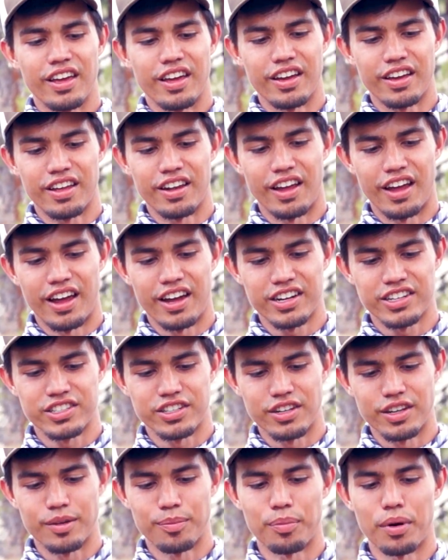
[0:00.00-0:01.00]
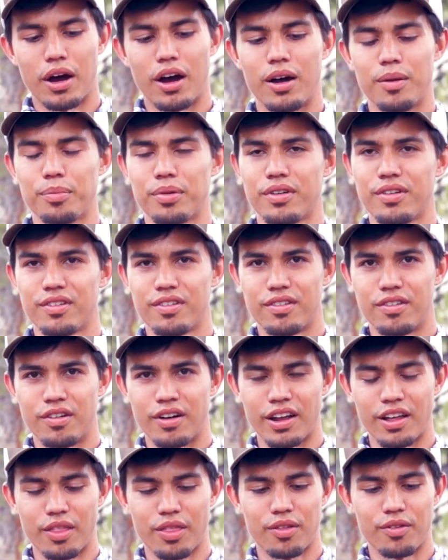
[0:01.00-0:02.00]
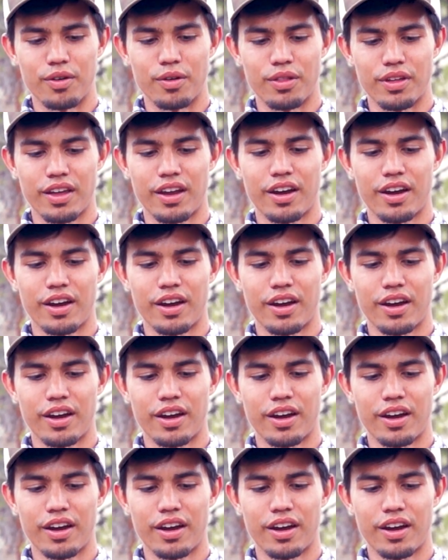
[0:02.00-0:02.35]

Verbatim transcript: it can actually pop right through the